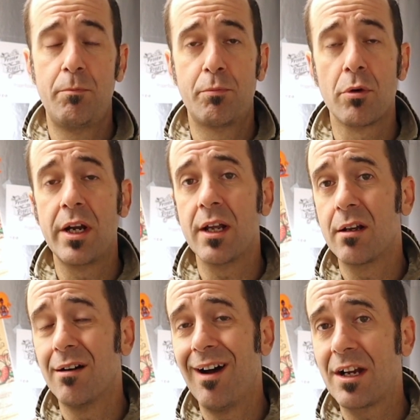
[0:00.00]
breeding
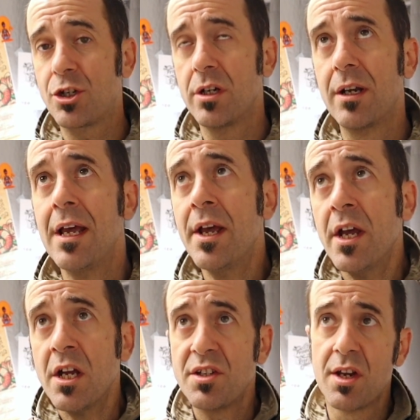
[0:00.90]
collection.
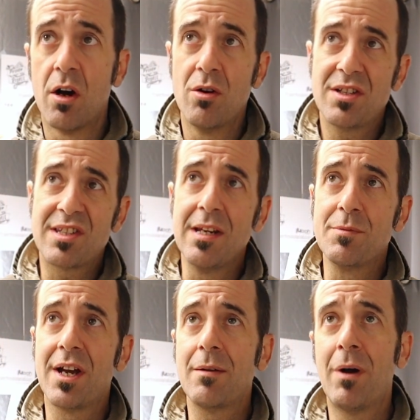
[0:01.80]
So it
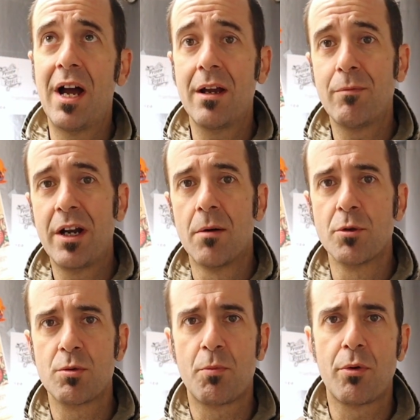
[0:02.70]
seems like my
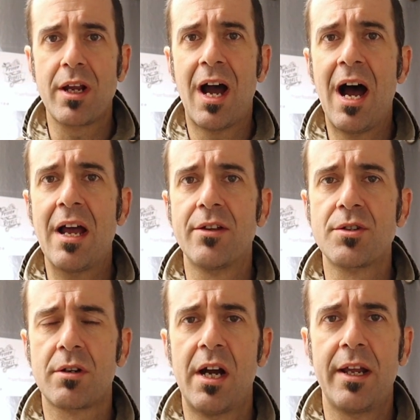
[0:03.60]
numbers were pretty high.
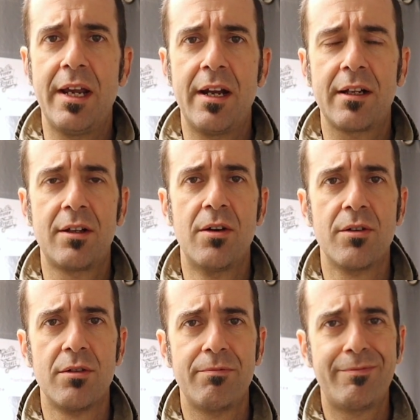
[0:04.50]
Those are kind of
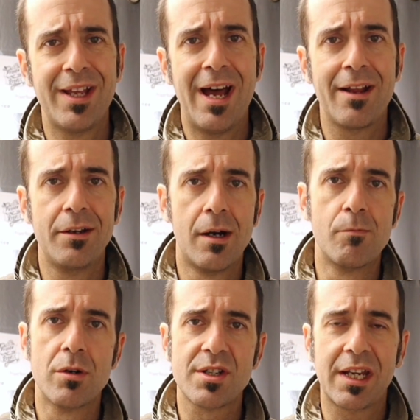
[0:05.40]
anecdotal data
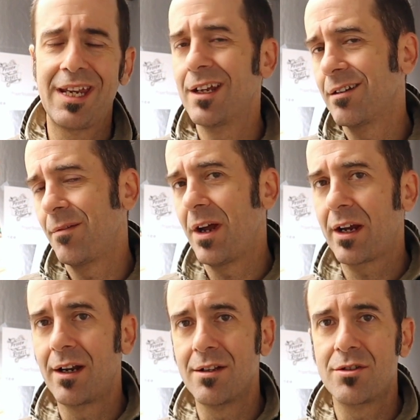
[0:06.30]
numbers. I'm
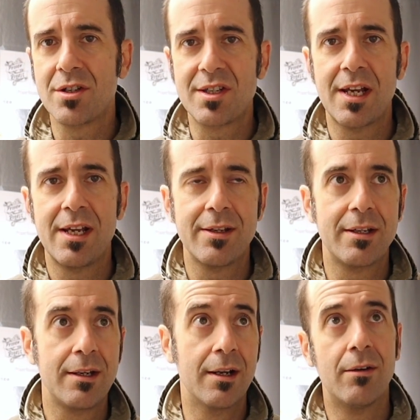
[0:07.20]
not gonna just say
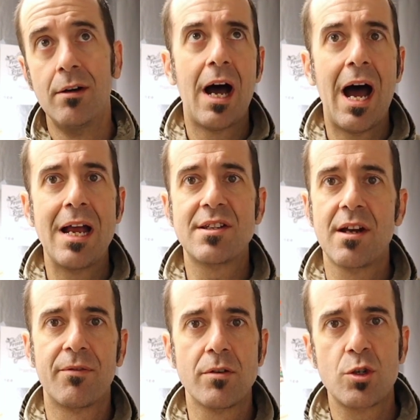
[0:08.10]
that, you know, I
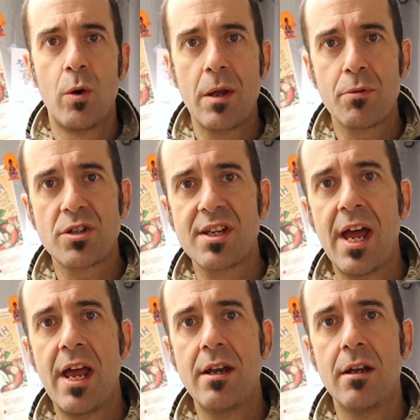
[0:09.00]
suffered
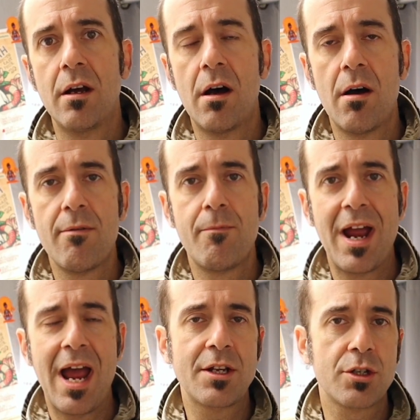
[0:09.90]
20% of
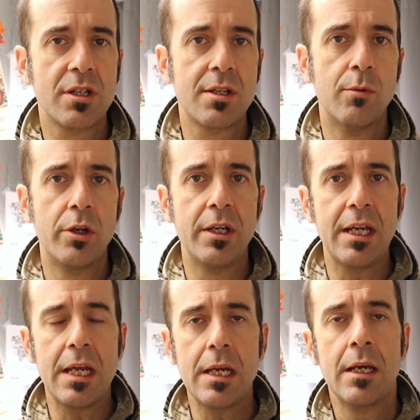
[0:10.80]
my hatchlings that
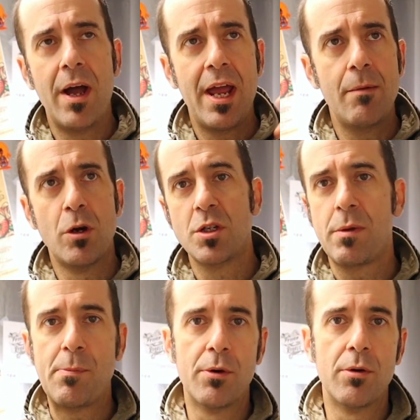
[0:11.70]
wouldn't eat and most
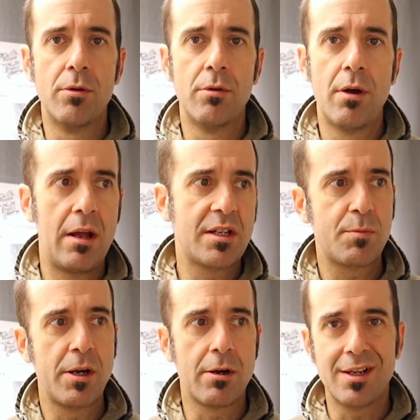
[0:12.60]
people
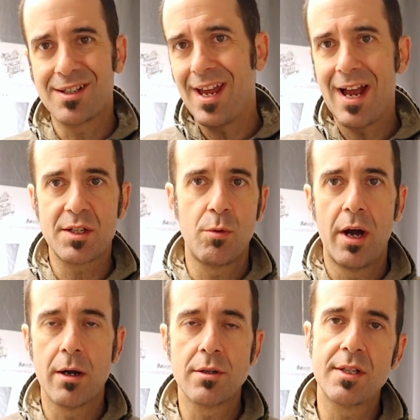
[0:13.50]
experience X,
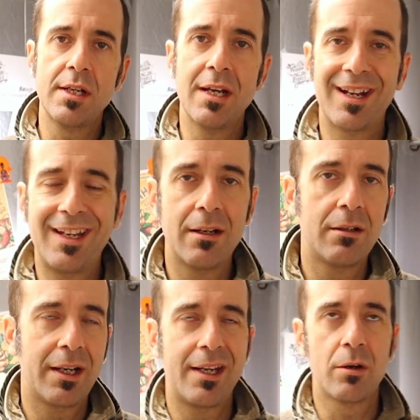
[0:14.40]
Y, or Z. I
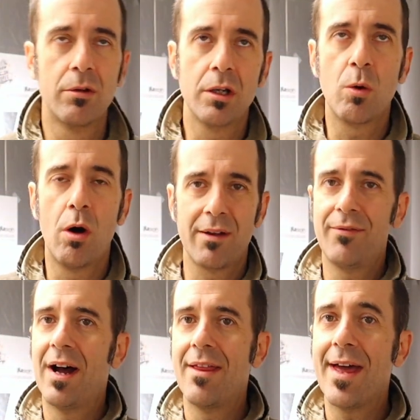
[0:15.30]
can't really
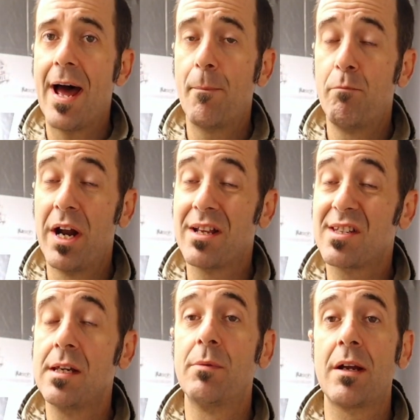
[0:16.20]
quantify that, but it
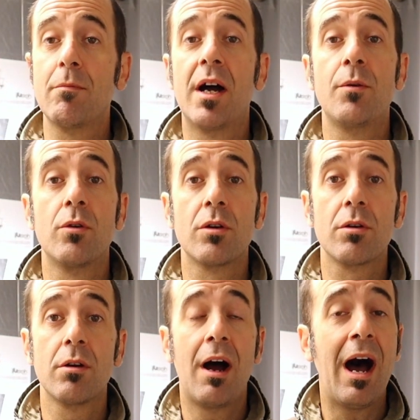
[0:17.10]
seemed like mine
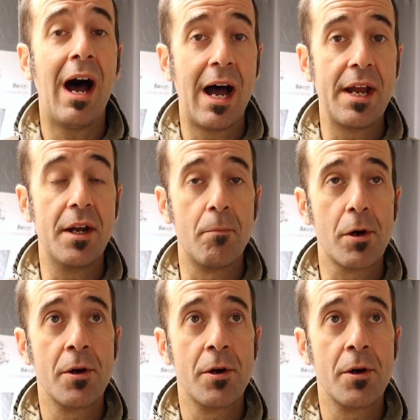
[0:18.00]
were a high number.